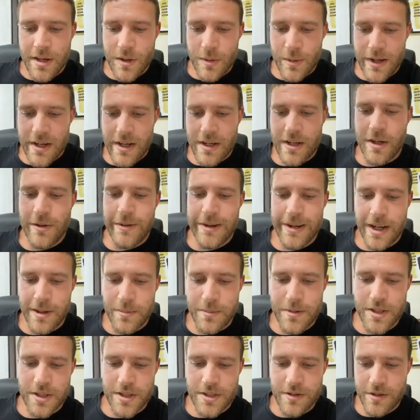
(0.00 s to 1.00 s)
"We are going
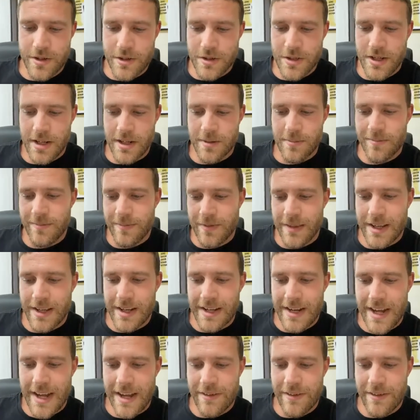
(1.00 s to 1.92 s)
up to Jerusalem, and